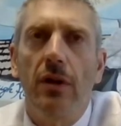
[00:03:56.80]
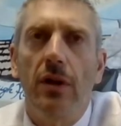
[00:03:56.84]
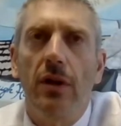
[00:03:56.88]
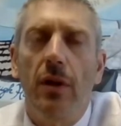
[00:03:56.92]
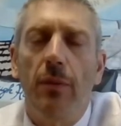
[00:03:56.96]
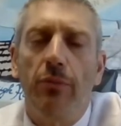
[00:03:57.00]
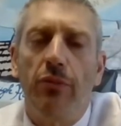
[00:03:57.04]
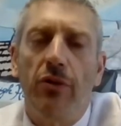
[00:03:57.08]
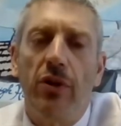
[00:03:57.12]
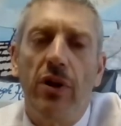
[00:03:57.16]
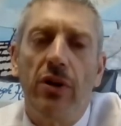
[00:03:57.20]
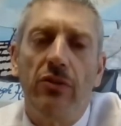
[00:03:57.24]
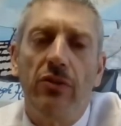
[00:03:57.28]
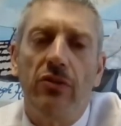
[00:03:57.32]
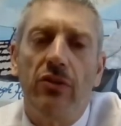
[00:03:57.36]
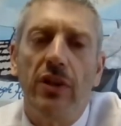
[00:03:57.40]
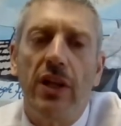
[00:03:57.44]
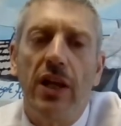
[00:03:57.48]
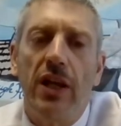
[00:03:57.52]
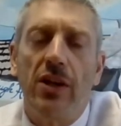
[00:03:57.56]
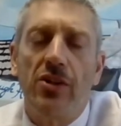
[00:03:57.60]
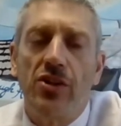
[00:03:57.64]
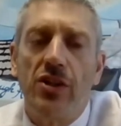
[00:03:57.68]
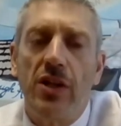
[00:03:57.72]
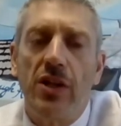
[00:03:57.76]
oppressed
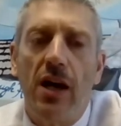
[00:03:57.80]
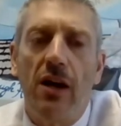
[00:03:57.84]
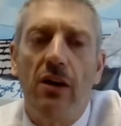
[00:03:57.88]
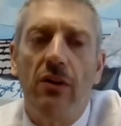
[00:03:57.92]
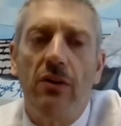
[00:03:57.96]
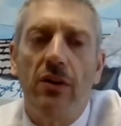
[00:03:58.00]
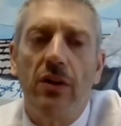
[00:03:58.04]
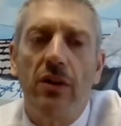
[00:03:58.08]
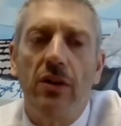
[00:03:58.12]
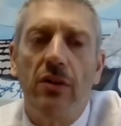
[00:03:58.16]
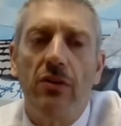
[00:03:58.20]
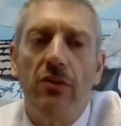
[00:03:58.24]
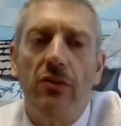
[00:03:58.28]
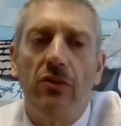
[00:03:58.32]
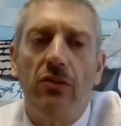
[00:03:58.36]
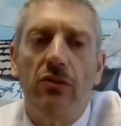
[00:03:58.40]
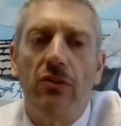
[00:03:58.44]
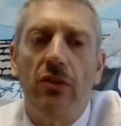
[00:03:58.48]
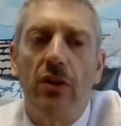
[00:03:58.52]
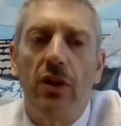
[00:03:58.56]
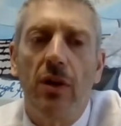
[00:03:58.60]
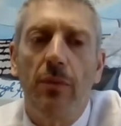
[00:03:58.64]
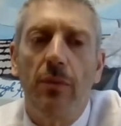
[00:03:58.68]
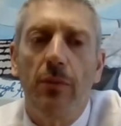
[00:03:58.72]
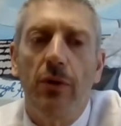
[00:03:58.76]

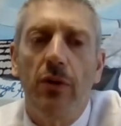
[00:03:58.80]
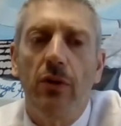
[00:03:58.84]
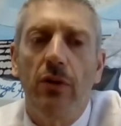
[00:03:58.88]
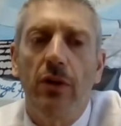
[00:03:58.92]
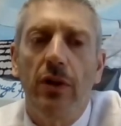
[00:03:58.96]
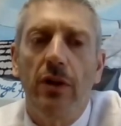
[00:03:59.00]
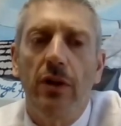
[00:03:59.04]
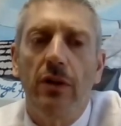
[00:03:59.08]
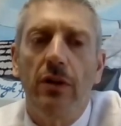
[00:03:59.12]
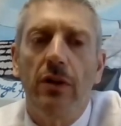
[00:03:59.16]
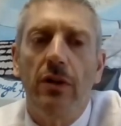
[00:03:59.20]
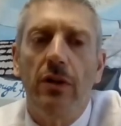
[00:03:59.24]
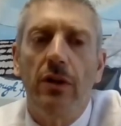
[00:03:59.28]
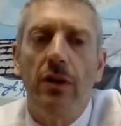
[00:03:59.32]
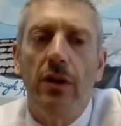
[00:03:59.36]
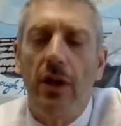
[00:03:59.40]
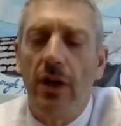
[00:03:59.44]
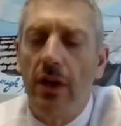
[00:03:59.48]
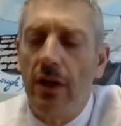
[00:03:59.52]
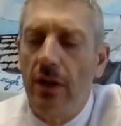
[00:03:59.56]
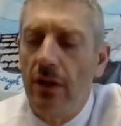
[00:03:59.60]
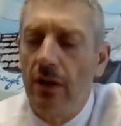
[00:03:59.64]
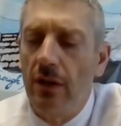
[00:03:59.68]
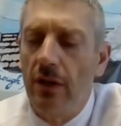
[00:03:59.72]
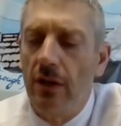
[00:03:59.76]
nationalities, immigrant,
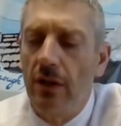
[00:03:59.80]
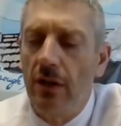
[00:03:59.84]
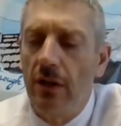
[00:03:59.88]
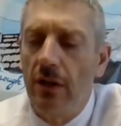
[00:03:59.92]
and